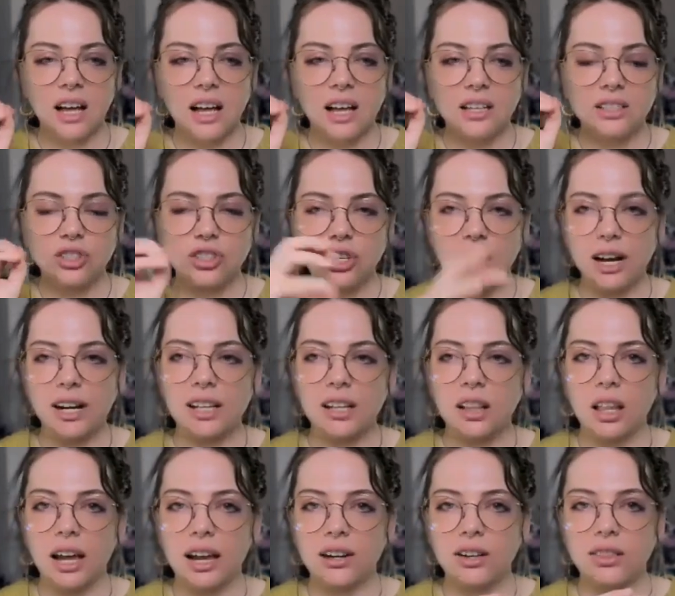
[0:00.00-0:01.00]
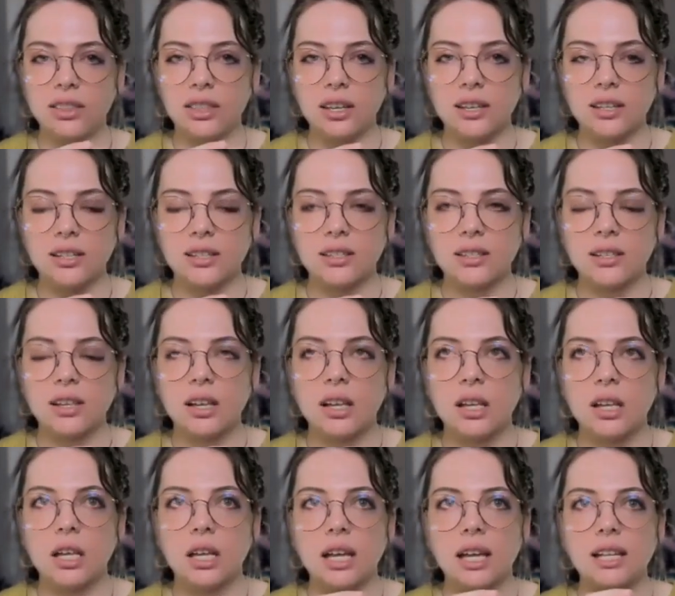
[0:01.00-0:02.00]
shining a light on this,
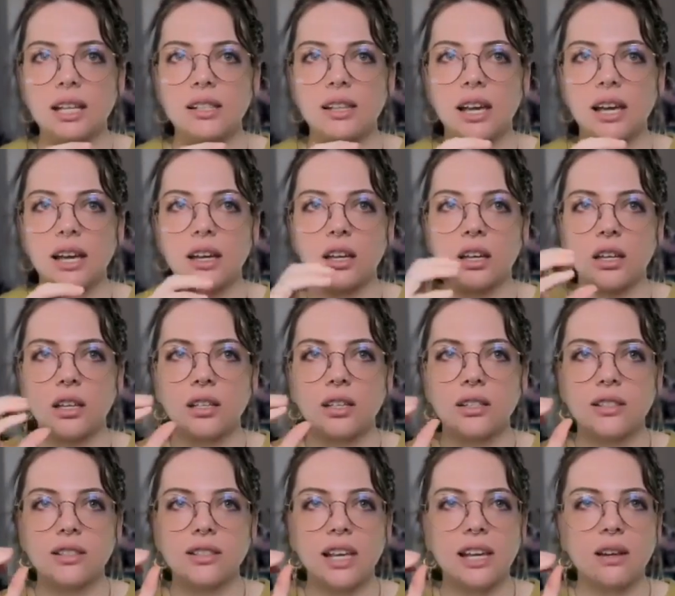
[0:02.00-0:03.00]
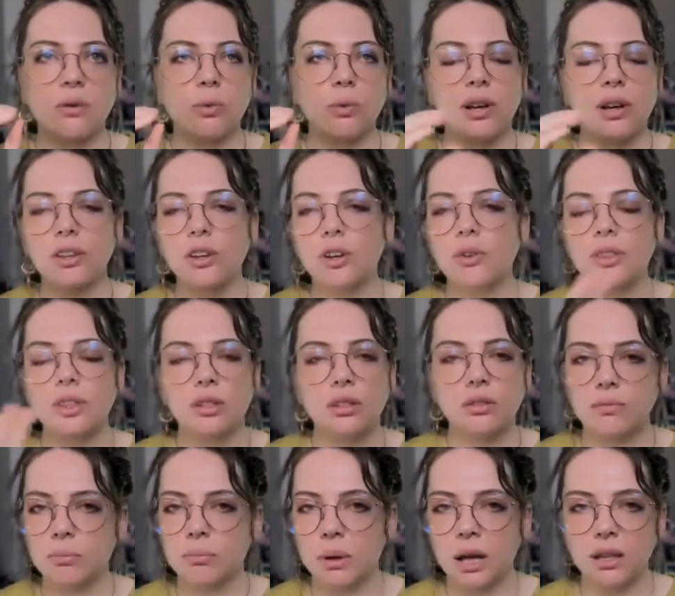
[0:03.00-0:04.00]
it's like, say, whether you're in the
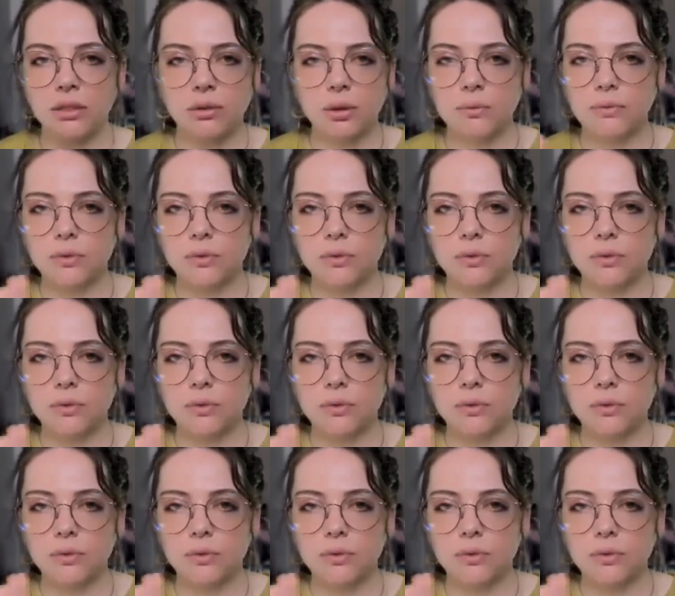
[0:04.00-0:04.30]
bathroom for